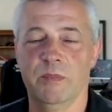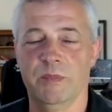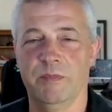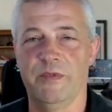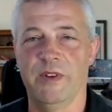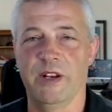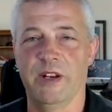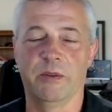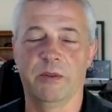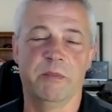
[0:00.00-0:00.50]

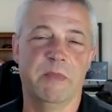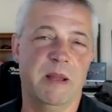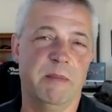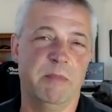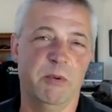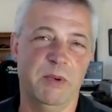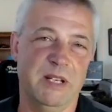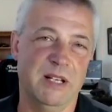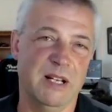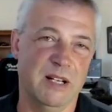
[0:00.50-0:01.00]
Figured maybe
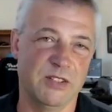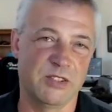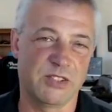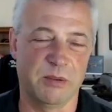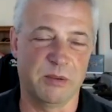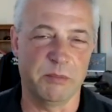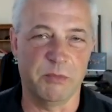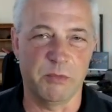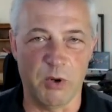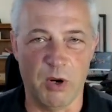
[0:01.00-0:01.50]
we'd done
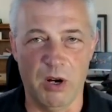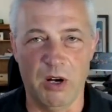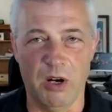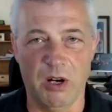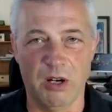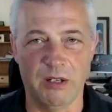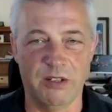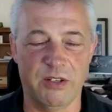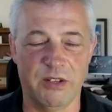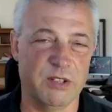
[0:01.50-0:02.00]
something
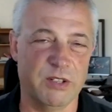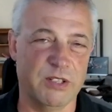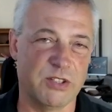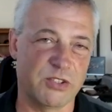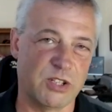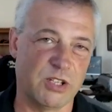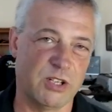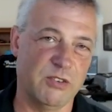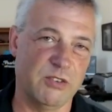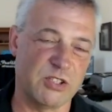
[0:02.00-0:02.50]
wrong during the
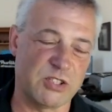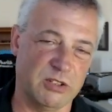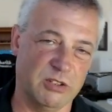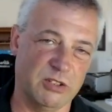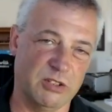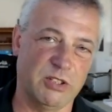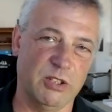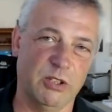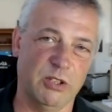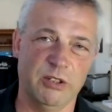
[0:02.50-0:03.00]
service.
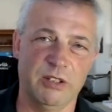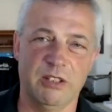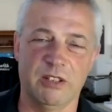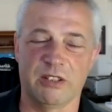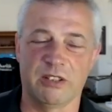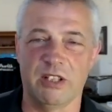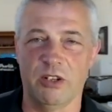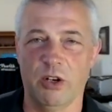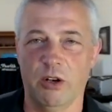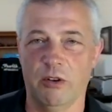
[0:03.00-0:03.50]
Looked
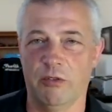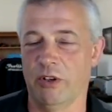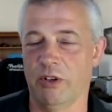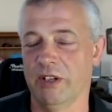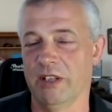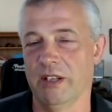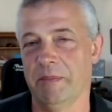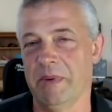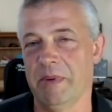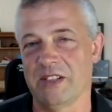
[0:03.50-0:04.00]
it over,
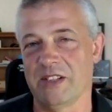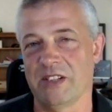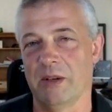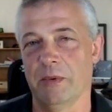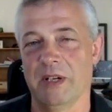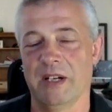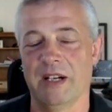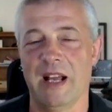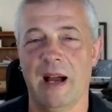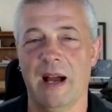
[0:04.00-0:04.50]
and then basically
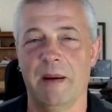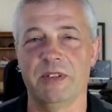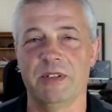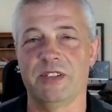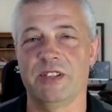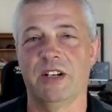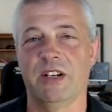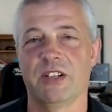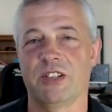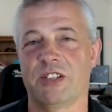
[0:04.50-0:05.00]
what had happened is
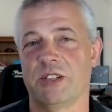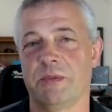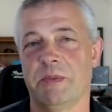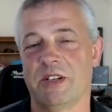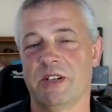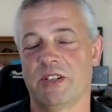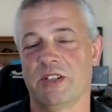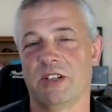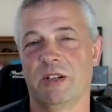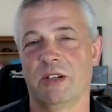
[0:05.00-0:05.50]
the air
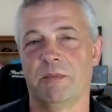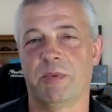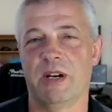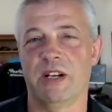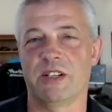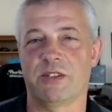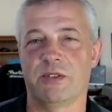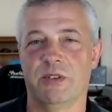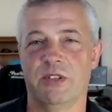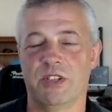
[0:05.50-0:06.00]
suspension
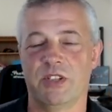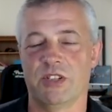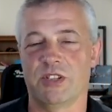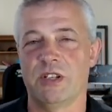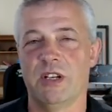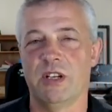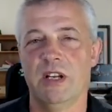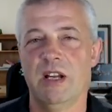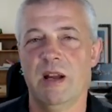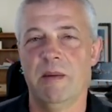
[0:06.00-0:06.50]
compressor had
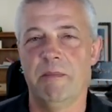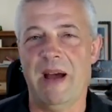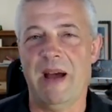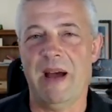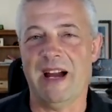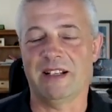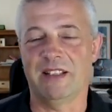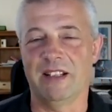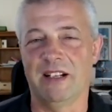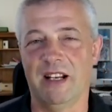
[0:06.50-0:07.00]
just
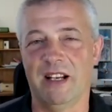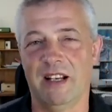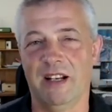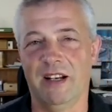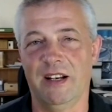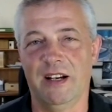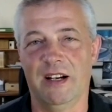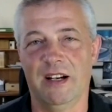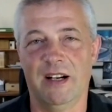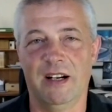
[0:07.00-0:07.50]
packed it
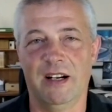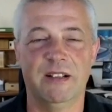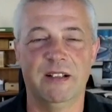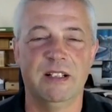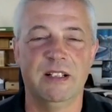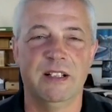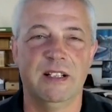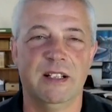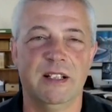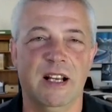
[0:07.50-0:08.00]
in
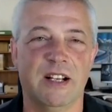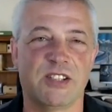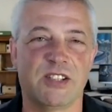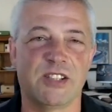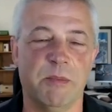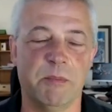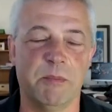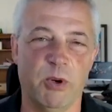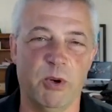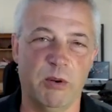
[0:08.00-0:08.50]
at
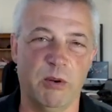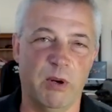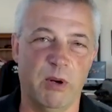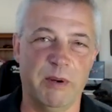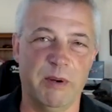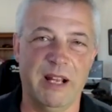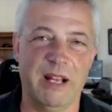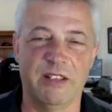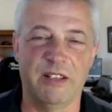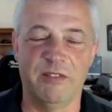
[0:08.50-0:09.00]
some point while
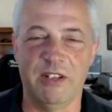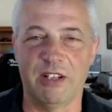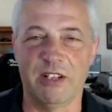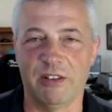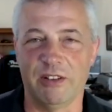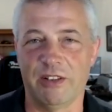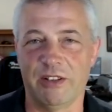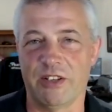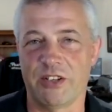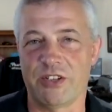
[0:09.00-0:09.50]
we had the
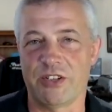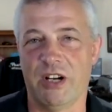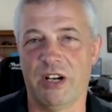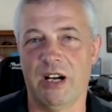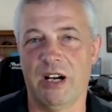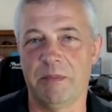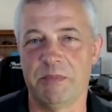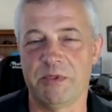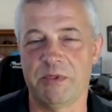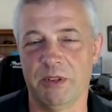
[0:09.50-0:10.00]
vehicle in our
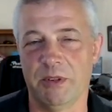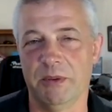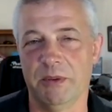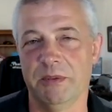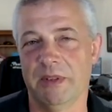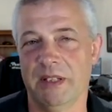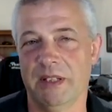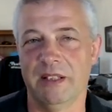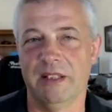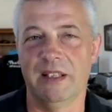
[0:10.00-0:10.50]
shop. So
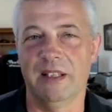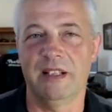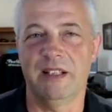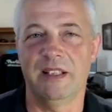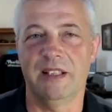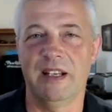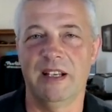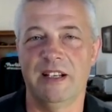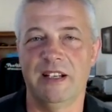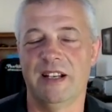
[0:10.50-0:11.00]

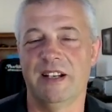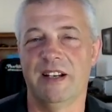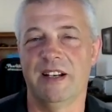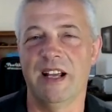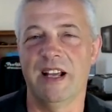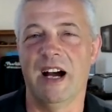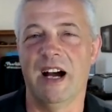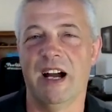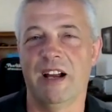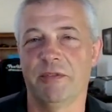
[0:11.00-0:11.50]
they tend to
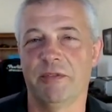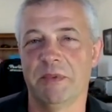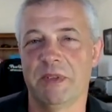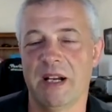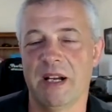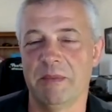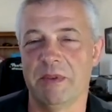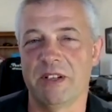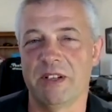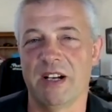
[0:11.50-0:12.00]
die from
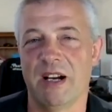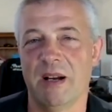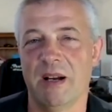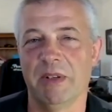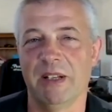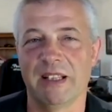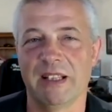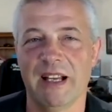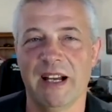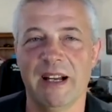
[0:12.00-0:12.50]
time to time
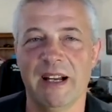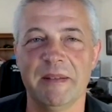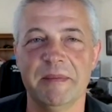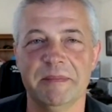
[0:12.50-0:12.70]
like that.